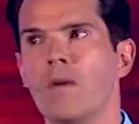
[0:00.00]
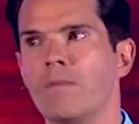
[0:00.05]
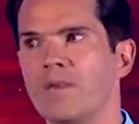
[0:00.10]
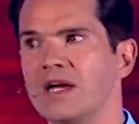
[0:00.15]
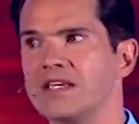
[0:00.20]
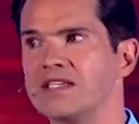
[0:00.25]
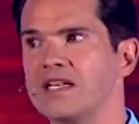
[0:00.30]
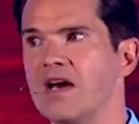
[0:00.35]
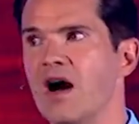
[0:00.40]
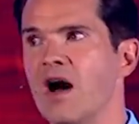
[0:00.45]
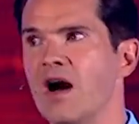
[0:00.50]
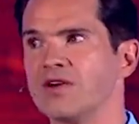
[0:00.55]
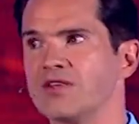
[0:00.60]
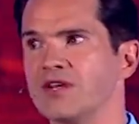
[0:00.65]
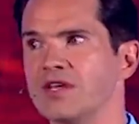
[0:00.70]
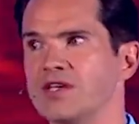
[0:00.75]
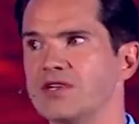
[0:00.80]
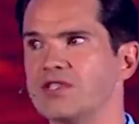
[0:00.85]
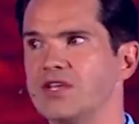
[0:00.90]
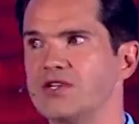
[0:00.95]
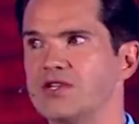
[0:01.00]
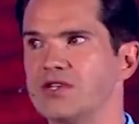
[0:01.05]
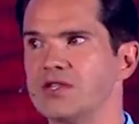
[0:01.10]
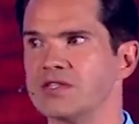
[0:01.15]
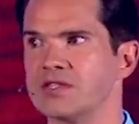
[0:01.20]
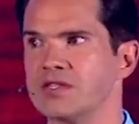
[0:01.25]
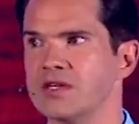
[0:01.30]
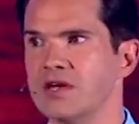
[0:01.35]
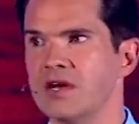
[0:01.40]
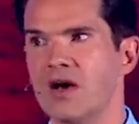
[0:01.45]
You work bloody hard, don't you,
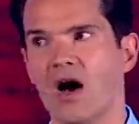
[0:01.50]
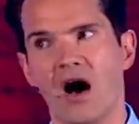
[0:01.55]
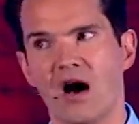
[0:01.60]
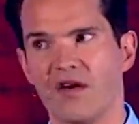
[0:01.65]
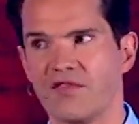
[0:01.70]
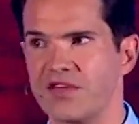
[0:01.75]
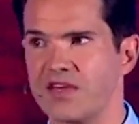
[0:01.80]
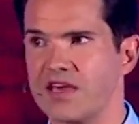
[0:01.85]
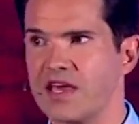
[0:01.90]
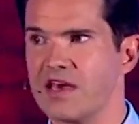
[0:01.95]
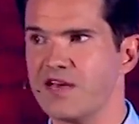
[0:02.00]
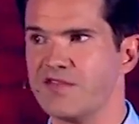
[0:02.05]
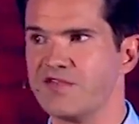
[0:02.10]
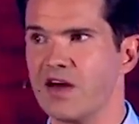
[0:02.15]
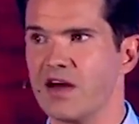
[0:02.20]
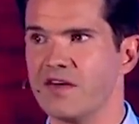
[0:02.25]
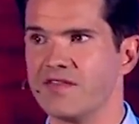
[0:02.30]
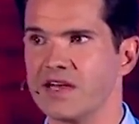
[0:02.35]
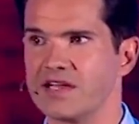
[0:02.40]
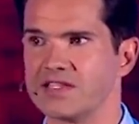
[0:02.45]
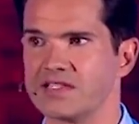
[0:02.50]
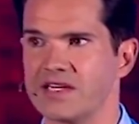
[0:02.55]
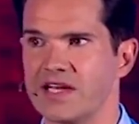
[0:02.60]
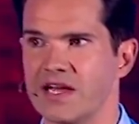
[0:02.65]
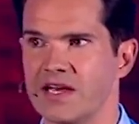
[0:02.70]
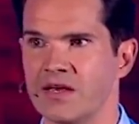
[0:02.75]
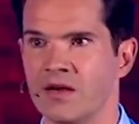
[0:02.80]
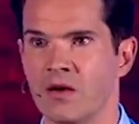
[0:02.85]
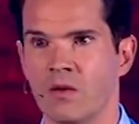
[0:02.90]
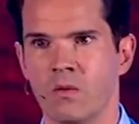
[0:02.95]
teachers? Half the year, 5 hours a
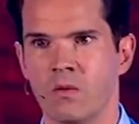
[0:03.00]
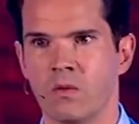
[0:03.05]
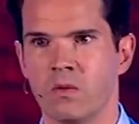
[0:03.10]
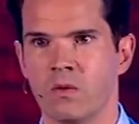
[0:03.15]
day.